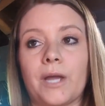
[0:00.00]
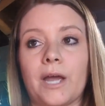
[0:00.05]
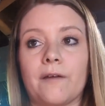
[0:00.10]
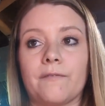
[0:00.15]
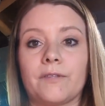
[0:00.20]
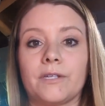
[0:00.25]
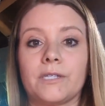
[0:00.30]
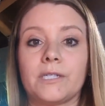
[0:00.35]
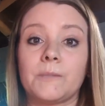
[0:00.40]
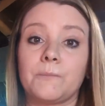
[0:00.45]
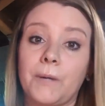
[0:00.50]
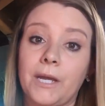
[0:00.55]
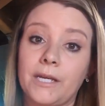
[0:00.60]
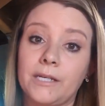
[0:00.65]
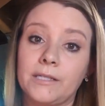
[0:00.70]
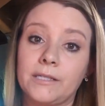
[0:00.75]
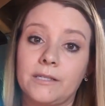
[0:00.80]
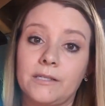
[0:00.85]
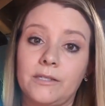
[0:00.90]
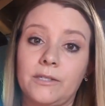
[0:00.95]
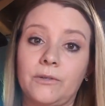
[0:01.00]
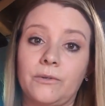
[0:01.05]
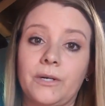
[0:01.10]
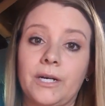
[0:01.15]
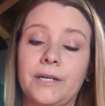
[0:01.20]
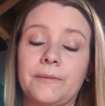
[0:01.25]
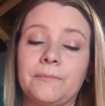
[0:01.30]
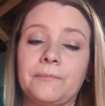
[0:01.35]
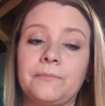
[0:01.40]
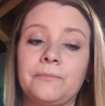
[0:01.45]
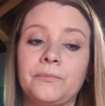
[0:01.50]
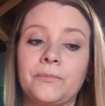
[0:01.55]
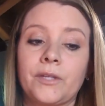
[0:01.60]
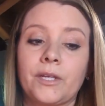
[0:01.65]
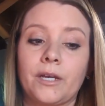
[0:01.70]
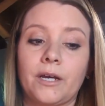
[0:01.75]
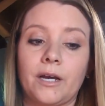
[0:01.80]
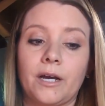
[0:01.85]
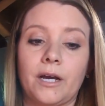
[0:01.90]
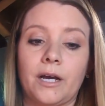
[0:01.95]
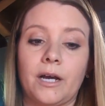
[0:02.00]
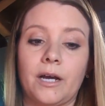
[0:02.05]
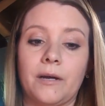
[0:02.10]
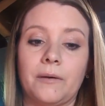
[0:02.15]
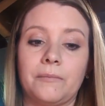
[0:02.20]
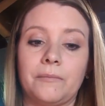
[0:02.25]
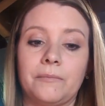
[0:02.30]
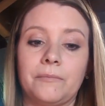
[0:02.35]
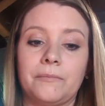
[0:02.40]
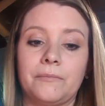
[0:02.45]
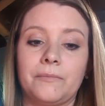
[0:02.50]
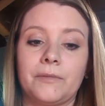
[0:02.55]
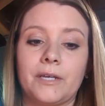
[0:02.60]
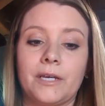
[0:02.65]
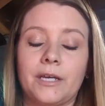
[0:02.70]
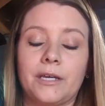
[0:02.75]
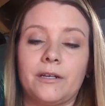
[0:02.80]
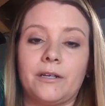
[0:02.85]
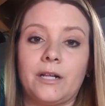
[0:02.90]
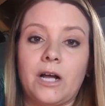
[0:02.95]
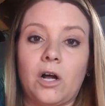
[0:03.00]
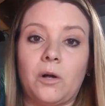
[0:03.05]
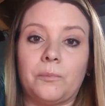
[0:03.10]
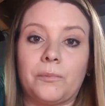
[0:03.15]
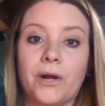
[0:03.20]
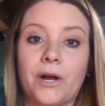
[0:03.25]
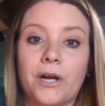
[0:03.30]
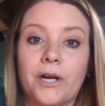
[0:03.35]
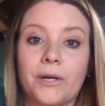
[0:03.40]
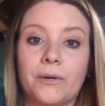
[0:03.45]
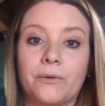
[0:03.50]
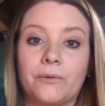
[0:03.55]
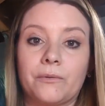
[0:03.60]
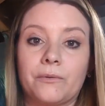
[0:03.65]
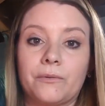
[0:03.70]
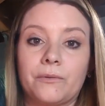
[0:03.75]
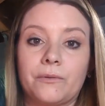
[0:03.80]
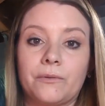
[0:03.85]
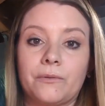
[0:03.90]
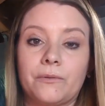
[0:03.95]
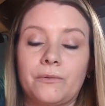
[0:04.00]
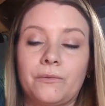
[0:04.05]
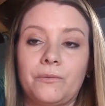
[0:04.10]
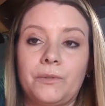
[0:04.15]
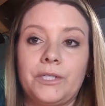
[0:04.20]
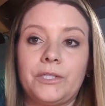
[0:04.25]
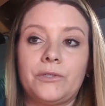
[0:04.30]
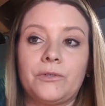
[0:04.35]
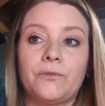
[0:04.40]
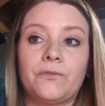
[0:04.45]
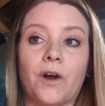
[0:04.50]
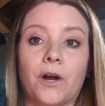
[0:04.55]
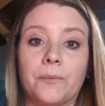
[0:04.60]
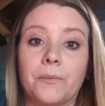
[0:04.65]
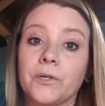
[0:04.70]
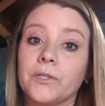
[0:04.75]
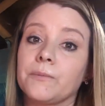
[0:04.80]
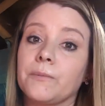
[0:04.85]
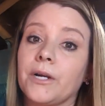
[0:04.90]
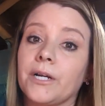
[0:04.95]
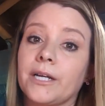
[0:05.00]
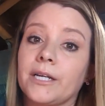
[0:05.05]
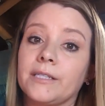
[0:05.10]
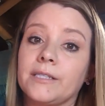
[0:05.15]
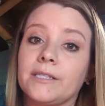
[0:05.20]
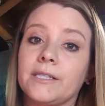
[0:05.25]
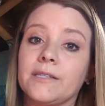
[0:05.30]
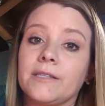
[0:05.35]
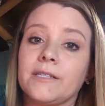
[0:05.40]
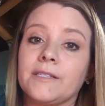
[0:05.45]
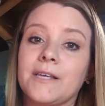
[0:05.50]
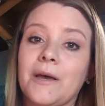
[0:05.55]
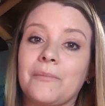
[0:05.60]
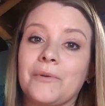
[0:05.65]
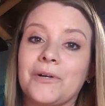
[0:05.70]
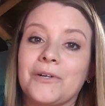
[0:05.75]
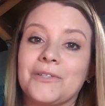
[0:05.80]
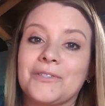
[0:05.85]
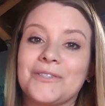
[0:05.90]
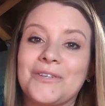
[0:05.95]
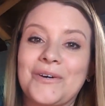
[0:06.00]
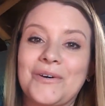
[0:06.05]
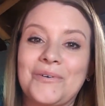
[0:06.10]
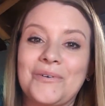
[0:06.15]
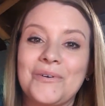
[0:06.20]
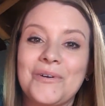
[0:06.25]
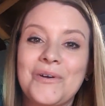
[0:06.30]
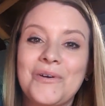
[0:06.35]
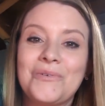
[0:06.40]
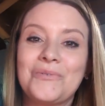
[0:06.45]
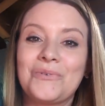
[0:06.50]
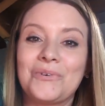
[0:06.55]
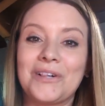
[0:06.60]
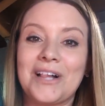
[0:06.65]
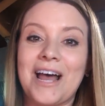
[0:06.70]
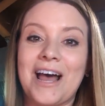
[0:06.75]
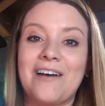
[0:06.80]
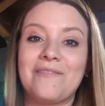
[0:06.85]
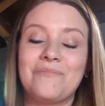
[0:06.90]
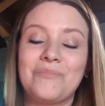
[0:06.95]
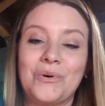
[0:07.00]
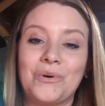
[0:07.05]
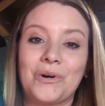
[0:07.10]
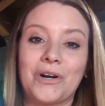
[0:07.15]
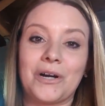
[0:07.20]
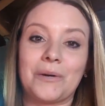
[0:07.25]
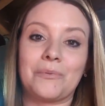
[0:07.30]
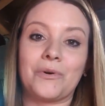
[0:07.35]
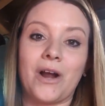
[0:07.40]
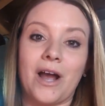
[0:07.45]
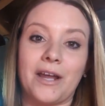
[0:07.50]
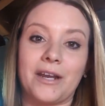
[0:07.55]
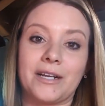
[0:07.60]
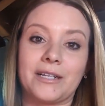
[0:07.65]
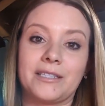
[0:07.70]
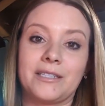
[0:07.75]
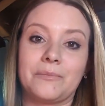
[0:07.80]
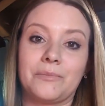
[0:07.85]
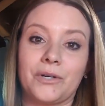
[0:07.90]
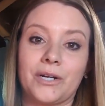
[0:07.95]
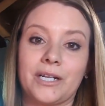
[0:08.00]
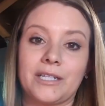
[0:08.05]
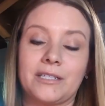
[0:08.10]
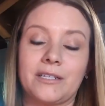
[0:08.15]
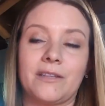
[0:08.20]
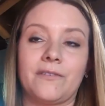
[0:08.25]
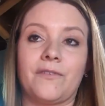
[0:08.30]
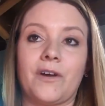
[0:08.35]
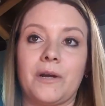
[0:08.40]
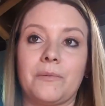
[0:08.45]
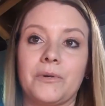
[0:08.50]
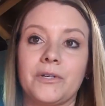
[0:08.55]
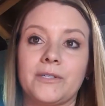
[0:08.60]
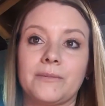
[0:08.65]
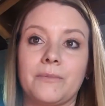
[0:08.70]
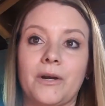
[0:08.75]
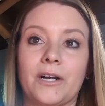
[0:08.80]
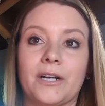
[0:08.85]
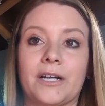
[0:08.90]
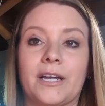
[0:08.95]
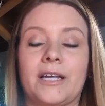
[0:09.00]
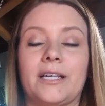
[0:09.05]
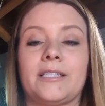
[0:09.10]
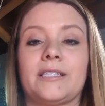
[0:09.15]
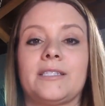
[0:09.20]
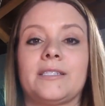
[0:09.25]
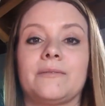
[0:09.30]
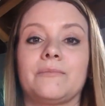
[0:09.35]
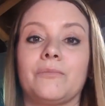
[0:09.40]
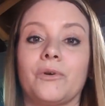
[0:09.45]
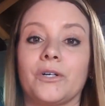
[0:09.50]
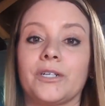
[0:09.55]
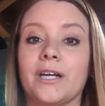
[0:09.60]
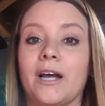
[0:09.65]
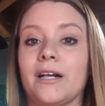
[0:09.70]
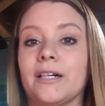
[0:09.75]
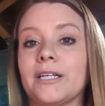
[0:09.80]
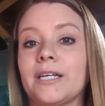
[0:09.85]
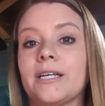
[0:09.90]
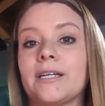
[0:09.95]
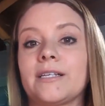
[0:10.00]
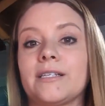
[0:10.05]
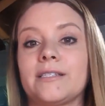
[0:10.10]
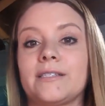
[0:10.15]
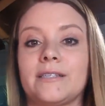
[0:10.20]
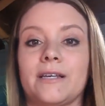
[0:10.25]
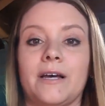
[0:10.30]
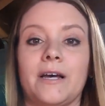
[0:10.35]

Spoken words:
We have the space to do it. It'll help we do farmers markets in the summer, so we'll have more product to bring to the farmers markets, more dahlias.